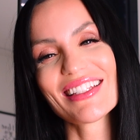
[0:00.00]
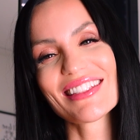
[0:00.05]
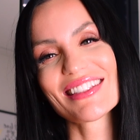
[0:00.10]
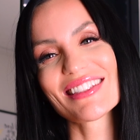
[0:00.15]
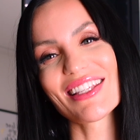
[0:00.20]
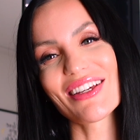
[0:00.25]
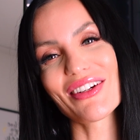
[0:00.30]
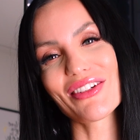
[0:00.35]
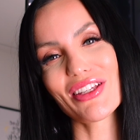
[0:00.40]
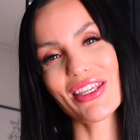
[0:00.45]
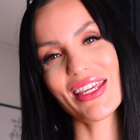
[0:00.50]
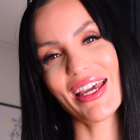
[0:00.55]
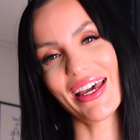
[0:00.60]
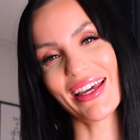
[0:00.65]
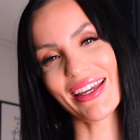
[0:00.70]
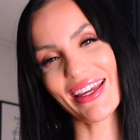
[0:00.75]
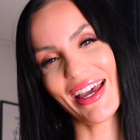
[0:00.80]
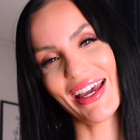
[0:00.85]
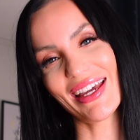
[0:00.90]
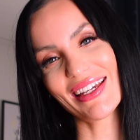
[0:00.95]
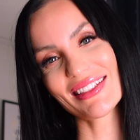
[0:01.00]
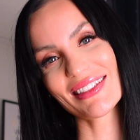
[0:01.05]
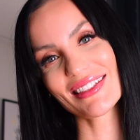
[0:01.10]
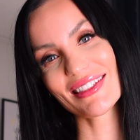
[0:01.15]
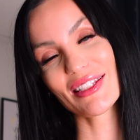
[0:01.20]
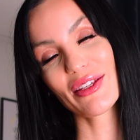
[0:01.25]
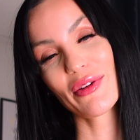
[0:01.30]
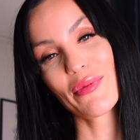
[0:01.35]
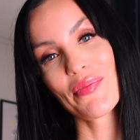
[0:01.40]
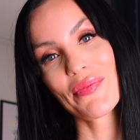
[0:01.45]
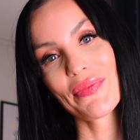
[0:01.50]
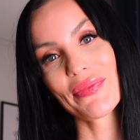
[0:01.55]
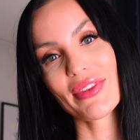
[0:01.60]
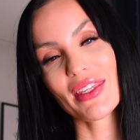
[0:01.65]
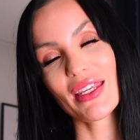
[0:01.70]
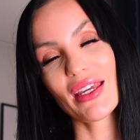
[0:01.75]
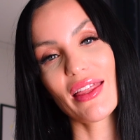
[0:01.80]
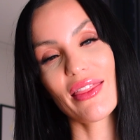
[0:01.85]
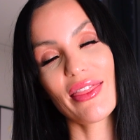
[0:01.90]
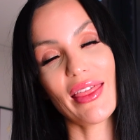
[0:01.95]
so yeah, guys.
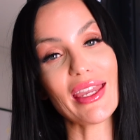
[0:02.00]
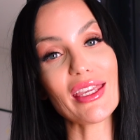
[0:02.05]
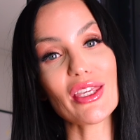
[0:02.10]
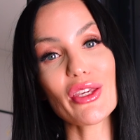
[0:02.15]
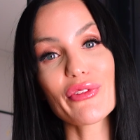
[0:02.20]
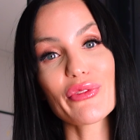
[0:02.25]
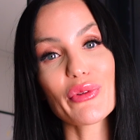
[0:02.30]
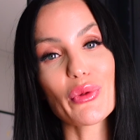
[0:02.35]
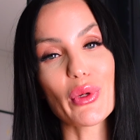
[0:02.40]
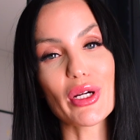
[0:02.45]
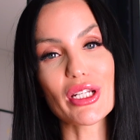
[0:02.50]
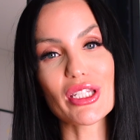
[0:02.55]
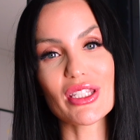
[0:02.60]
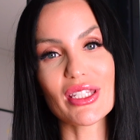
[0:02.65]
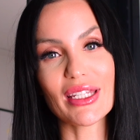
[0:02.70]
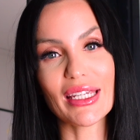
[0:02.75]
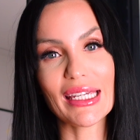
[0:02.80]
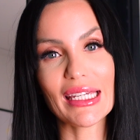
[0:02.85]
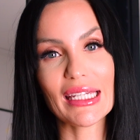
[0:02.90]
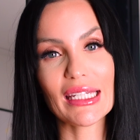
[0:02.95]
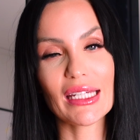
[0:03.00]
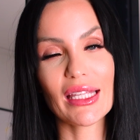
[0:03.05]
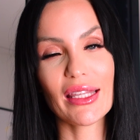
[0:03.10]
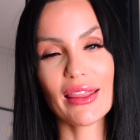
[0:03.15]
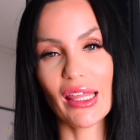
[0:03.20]
Thank you for watching.